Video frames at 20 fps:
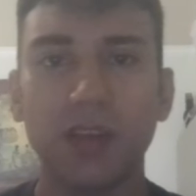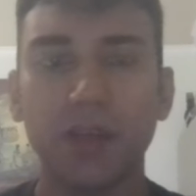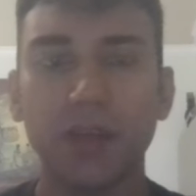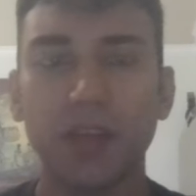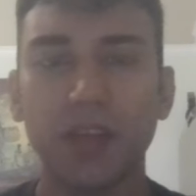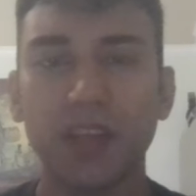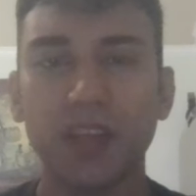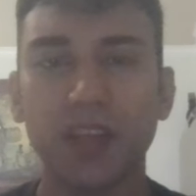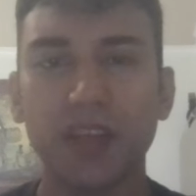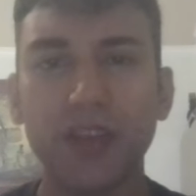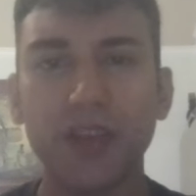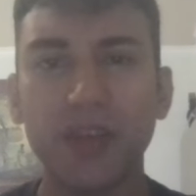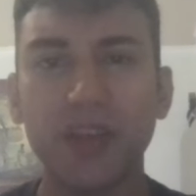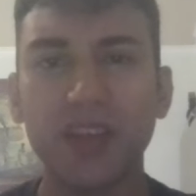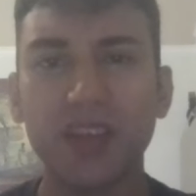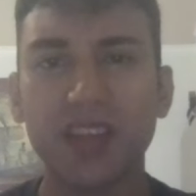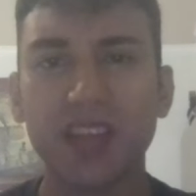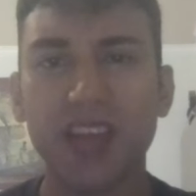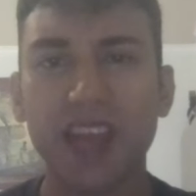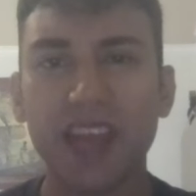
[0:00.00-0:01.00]
Because if you
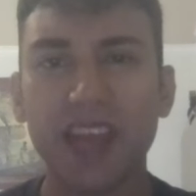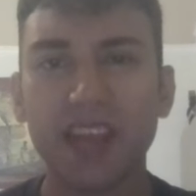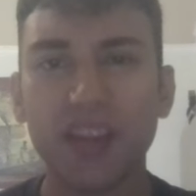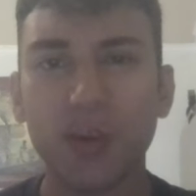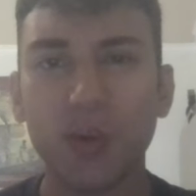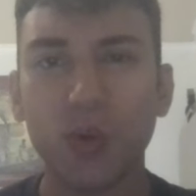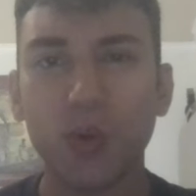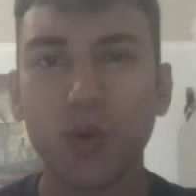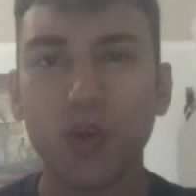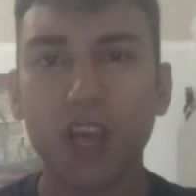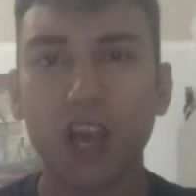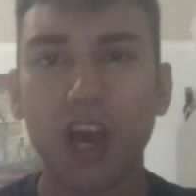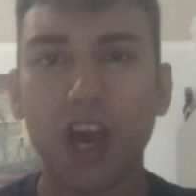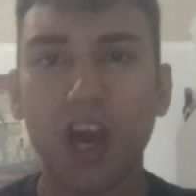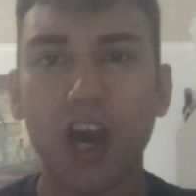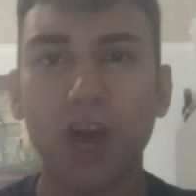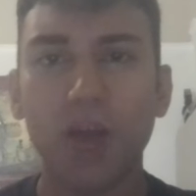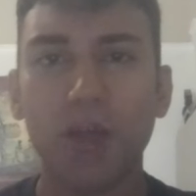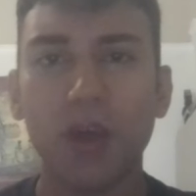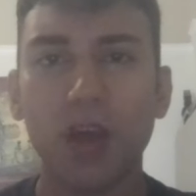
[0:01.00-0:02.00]
desire to cause
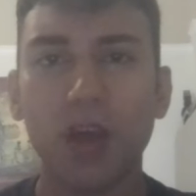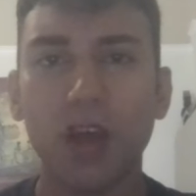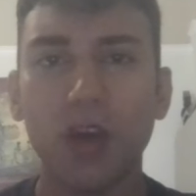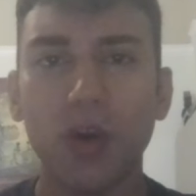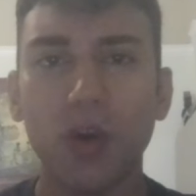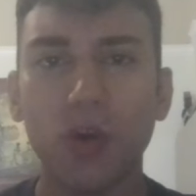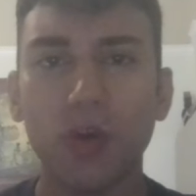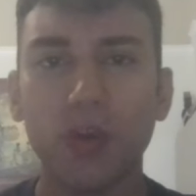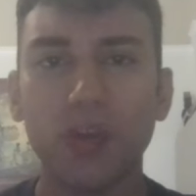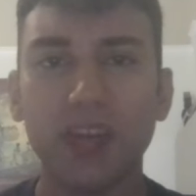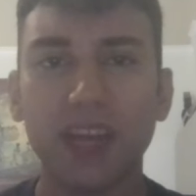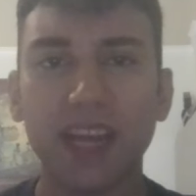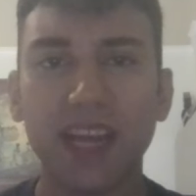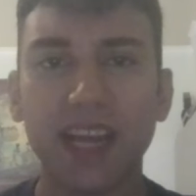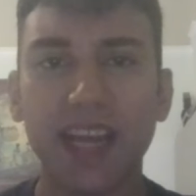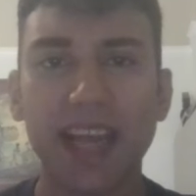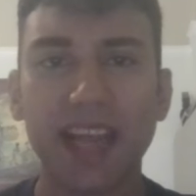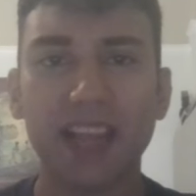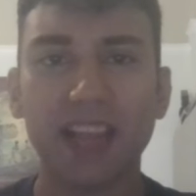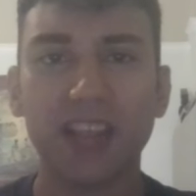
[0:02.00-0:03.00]
harm or to
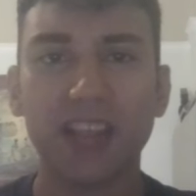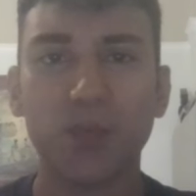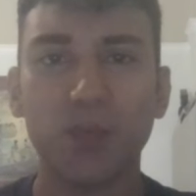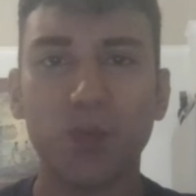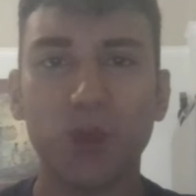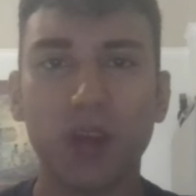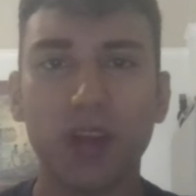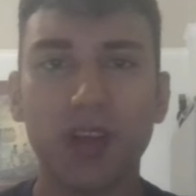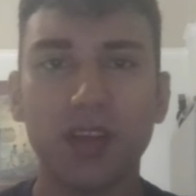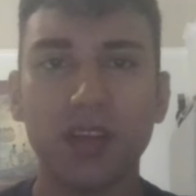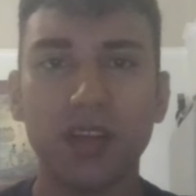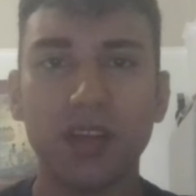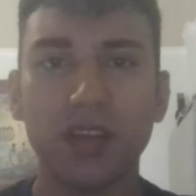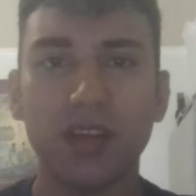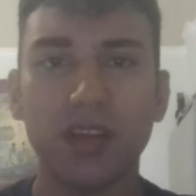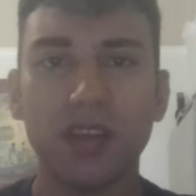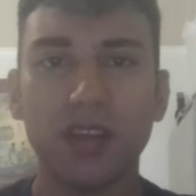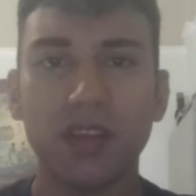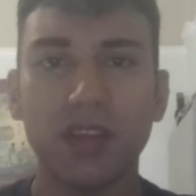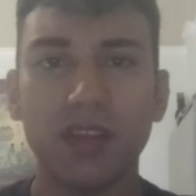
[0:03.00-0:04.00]
neglect someone,
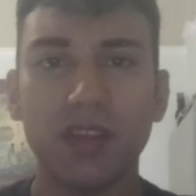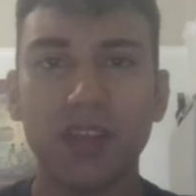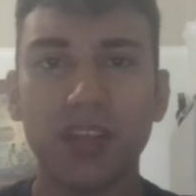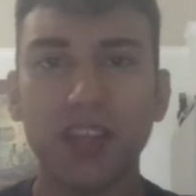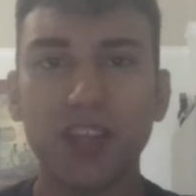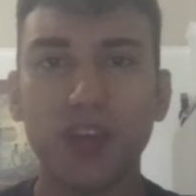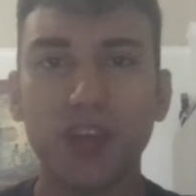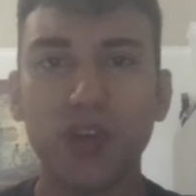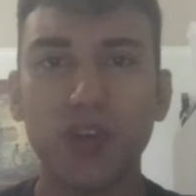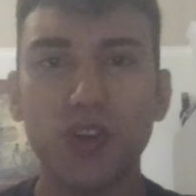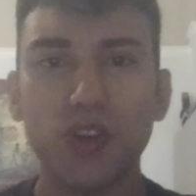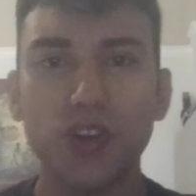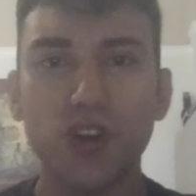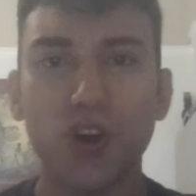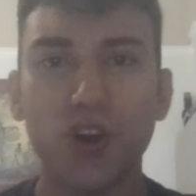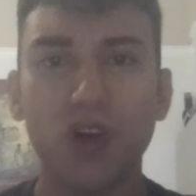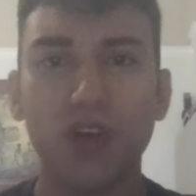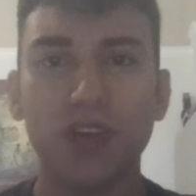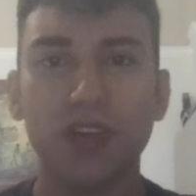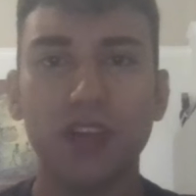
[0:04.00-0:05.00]
then you're
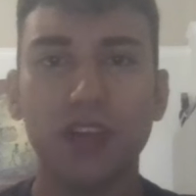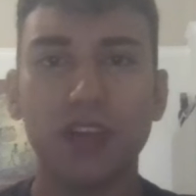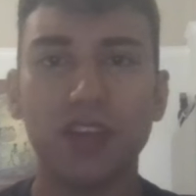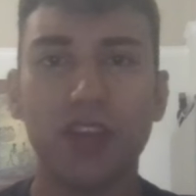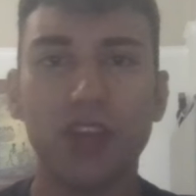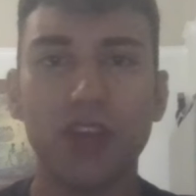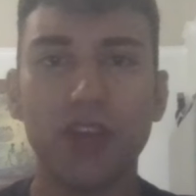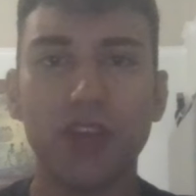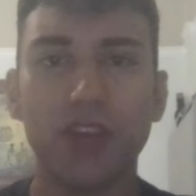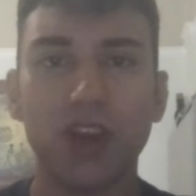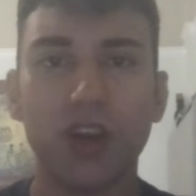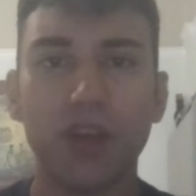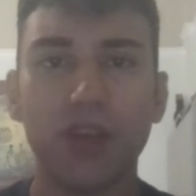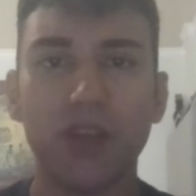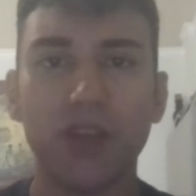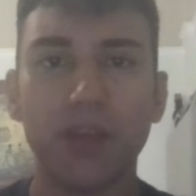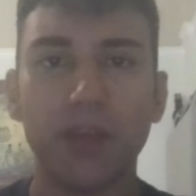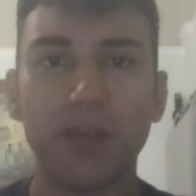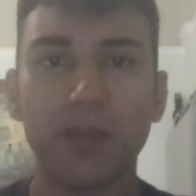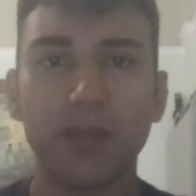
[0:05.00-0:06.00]
not deserving
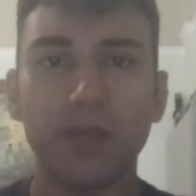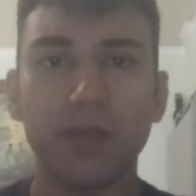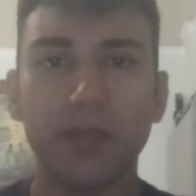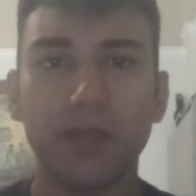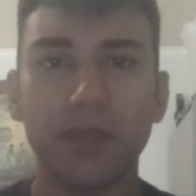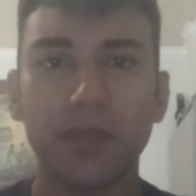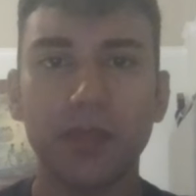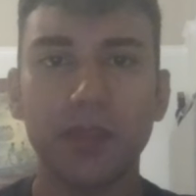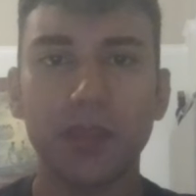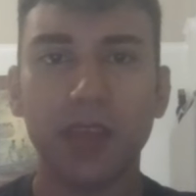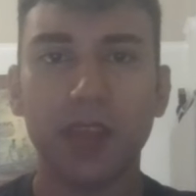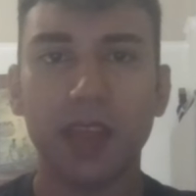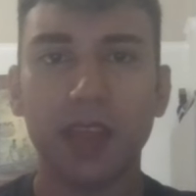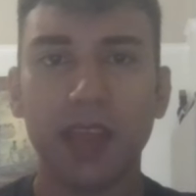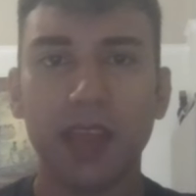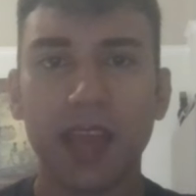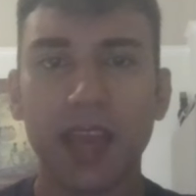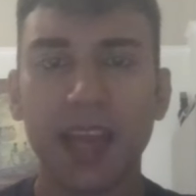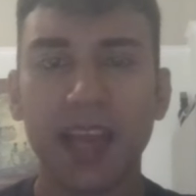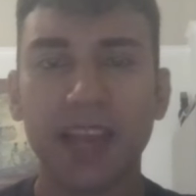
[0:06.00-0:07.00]
of them.
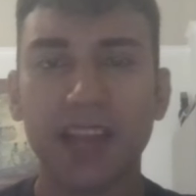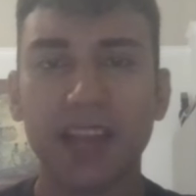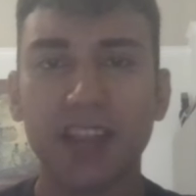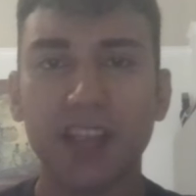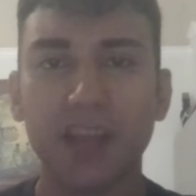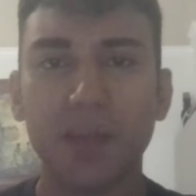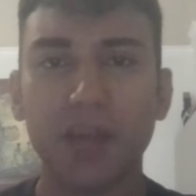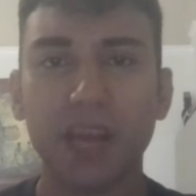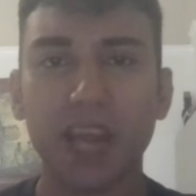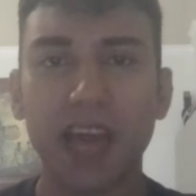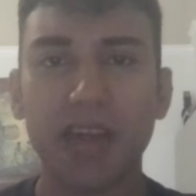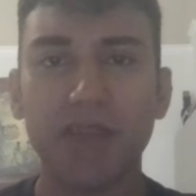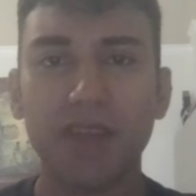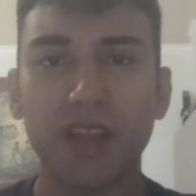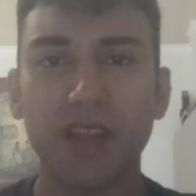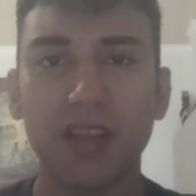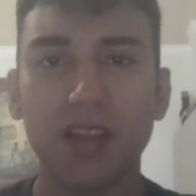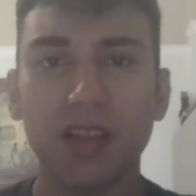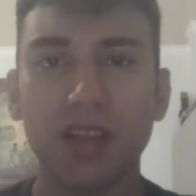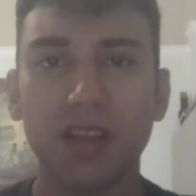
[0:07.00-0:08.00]
And at some
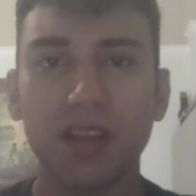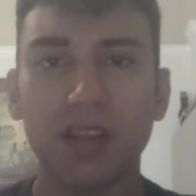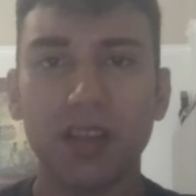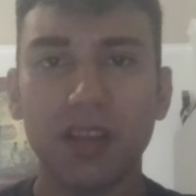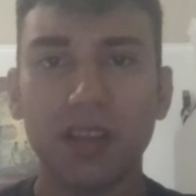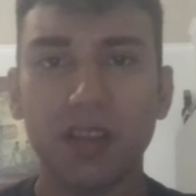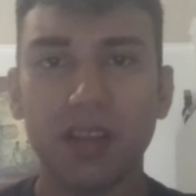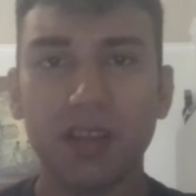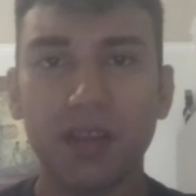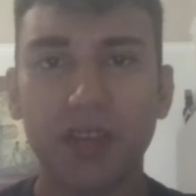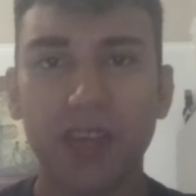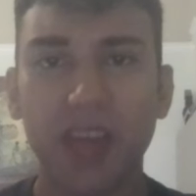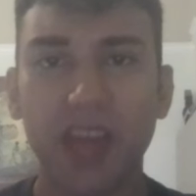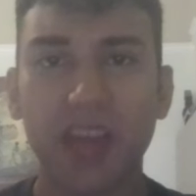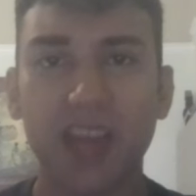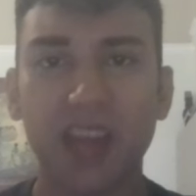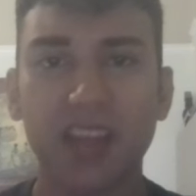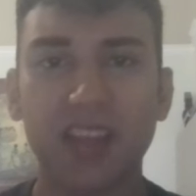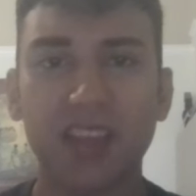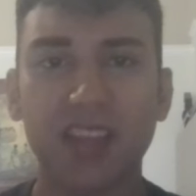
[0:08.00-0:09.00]
level, they
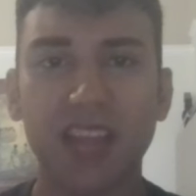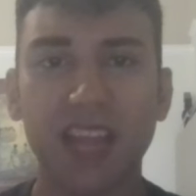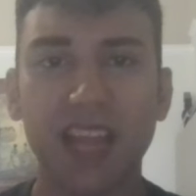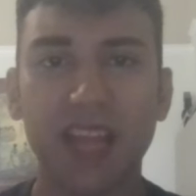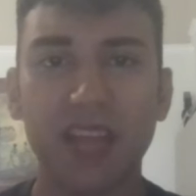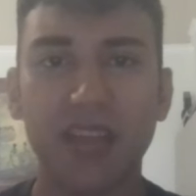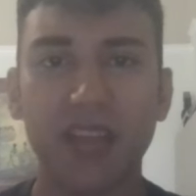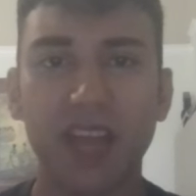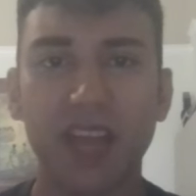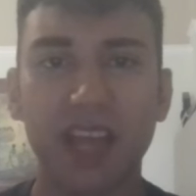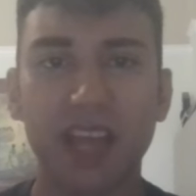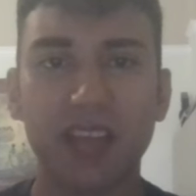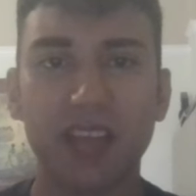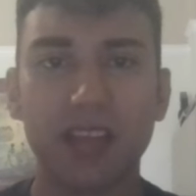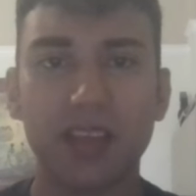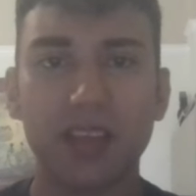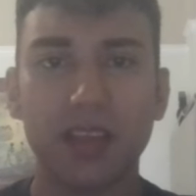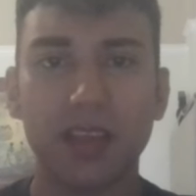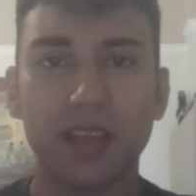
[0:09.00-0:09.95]
understand that